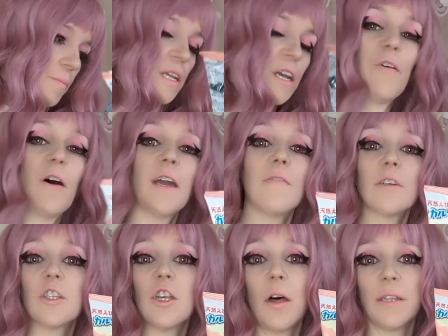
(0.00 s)
If I
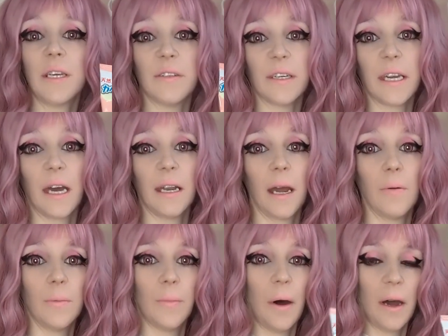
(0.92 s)
ever saw these again, I
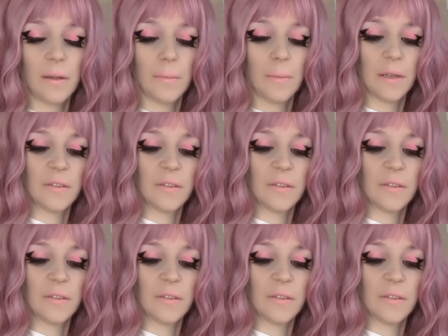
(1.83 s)
would buy them in a